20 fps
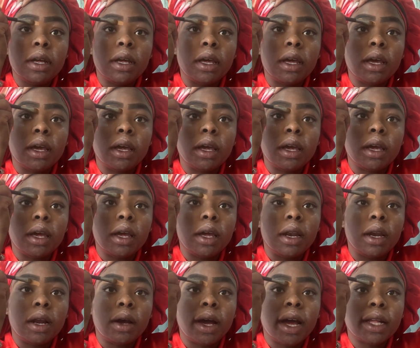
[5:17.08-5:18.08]

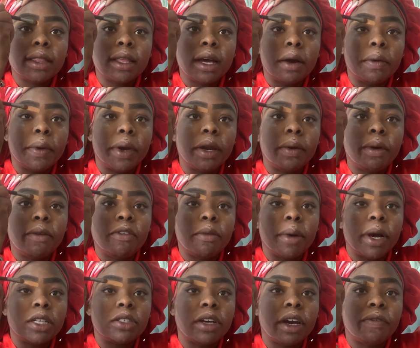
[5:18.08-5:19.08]
and after I ran away from
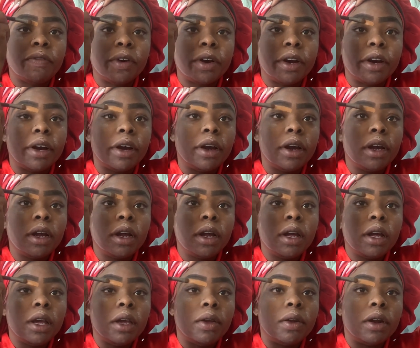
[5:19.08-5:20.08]
my trafficker,
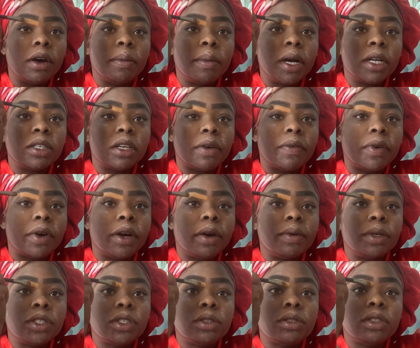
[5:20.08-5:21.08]
you know, my trafficker
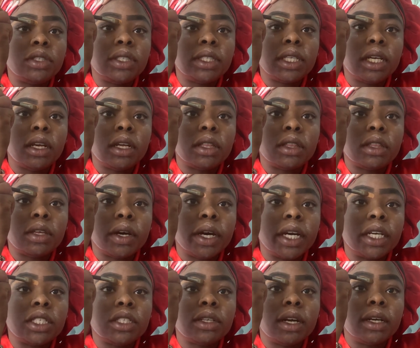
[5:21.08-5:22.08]
was sending
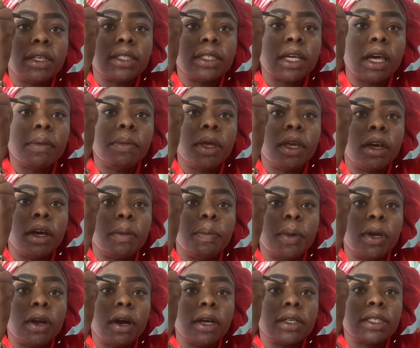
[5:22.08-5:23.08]
threats, trying to set me up
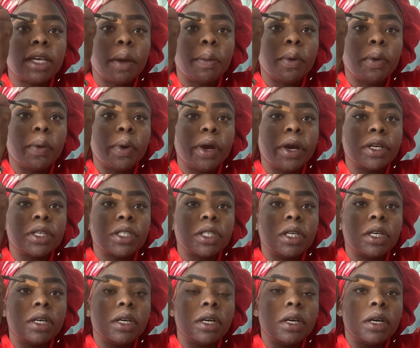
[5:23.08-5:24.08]
and all type of weird
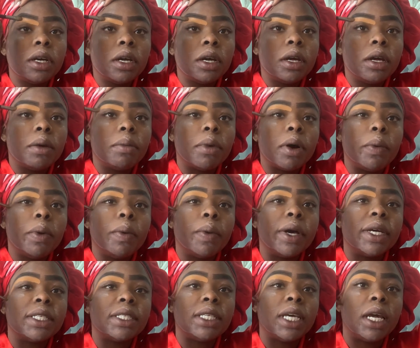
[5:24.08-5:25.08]
shit. But we
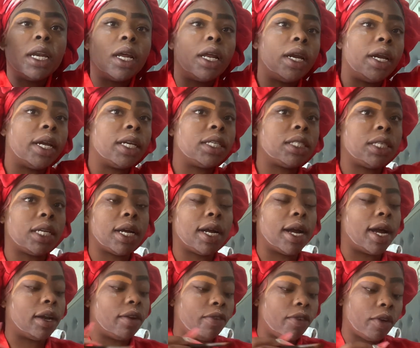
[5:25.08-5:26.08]
wasn't seeing none of that shit. I
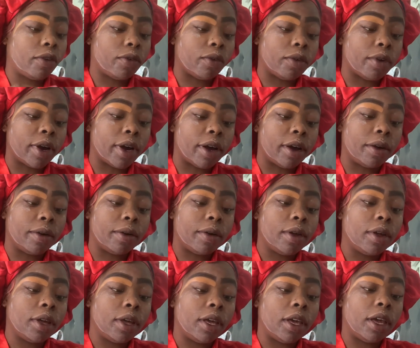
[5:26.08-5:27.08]
got the fuck around.
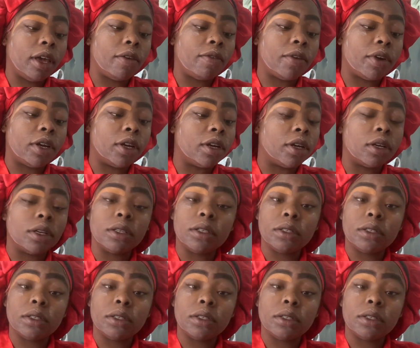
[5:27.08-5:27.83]
You ain't finna.